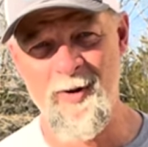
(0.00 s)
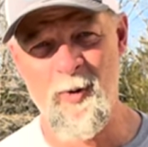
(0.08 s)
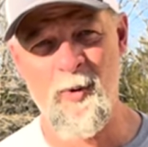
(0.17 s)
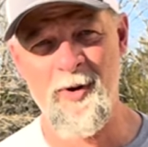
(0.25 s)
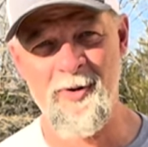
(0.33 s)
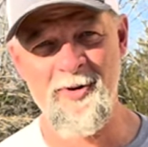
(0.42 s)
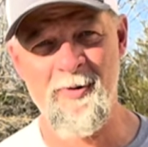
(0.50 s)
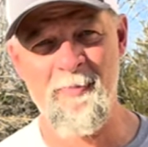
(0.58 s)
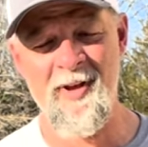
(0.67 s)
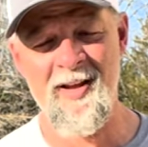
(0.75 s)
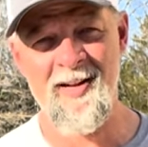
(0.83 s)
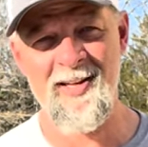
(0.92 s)
to oil your
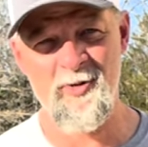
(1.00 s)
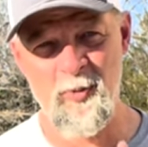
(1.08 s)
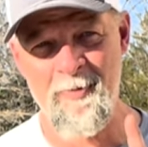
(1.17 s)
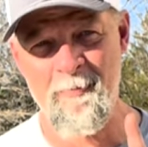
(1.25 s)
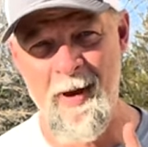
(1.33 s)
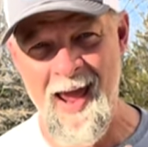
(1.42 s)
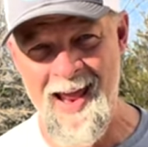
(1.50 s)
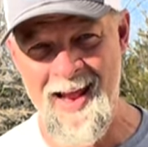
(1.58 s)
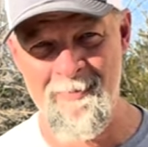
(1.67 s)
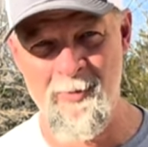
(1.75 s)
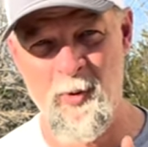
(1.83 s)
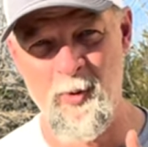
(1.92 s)
pit is with
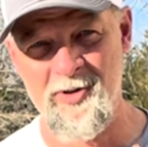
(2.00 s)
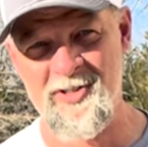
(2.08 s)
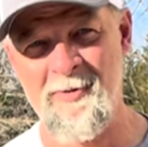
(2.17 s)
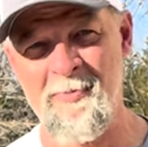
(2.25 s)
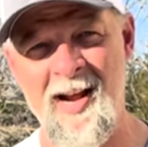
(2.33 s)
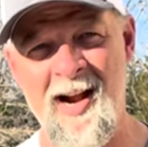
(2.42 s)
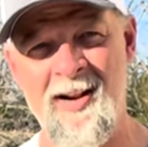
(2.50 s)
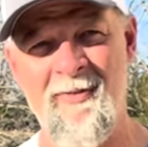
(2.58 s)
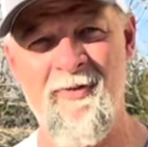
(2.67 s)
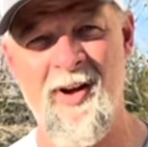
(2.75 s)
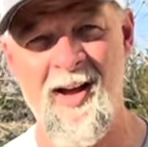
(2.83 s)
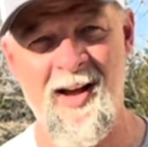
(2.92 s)
PAM or some kind
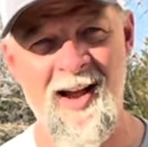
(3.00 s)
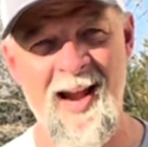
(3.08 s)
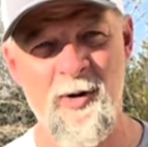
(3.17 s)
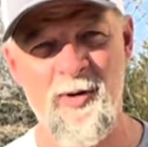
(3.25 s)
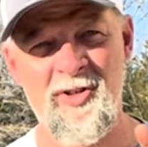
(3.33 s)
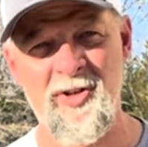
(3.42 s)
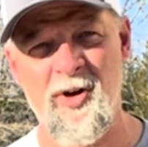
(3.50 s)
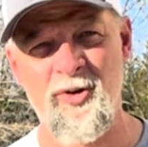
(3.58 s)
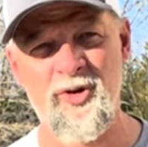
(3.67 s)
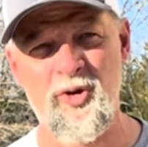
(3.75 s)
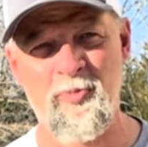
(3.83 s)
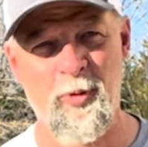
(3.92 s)
of aerosol
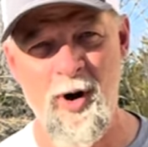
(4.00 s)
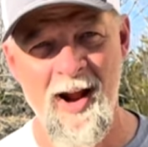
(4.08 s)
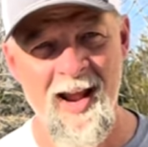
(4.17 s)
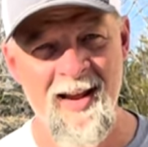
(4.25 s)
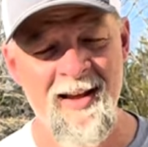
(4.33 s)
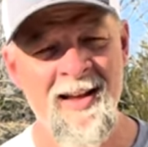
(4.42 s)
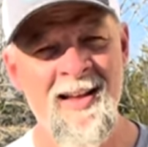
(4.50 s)
spray.